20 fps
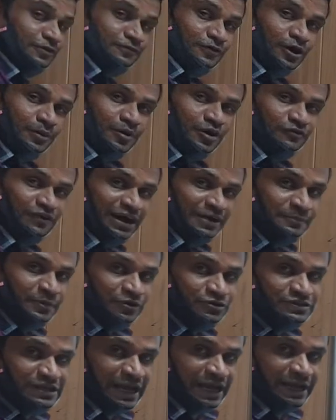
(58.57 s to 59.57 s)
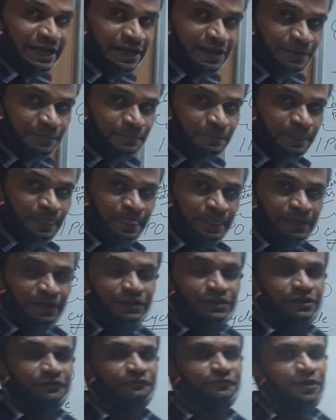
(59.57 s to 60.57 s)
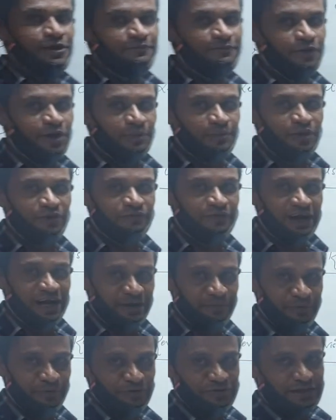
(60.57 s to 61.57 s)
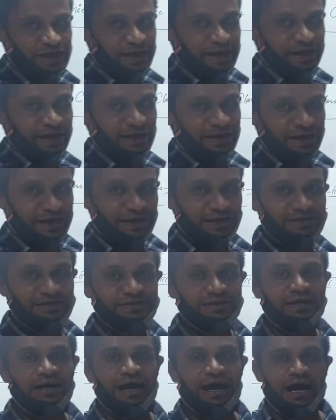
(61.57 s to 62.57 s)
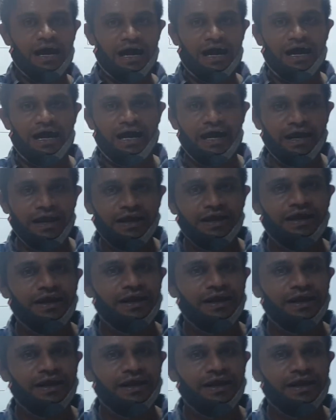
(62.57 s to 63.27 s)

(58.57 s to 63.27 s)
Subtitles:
form of IPO cycle? The full form of IPO cycle is I,